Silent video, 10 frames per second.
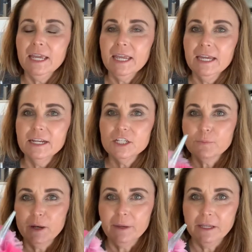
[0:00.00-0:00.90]
and I
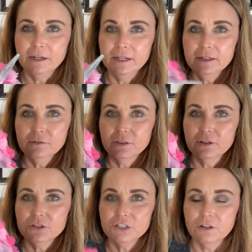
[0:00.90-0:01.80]
spray painted it with a
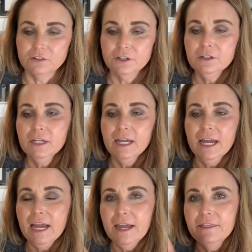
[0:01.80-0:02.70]
little silver,
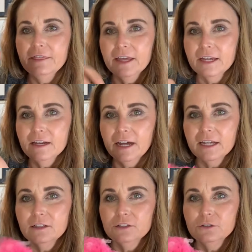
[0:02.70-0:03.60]
and then I
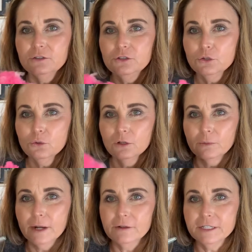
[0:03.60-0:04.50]
glued tulle
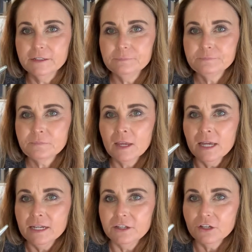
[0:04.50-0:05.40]
around it.
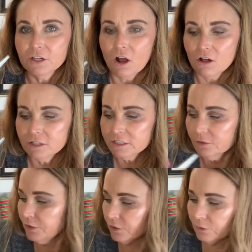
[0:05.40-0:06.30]
Now you can also
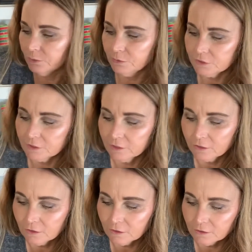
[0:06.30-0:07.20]
use
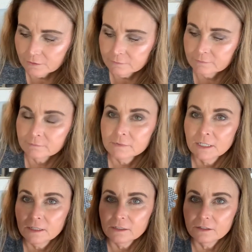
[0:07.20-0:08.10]
little,
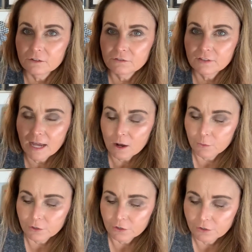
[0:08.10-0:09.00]
little
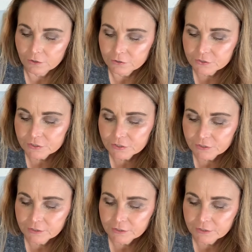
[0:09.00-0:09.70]
flowers,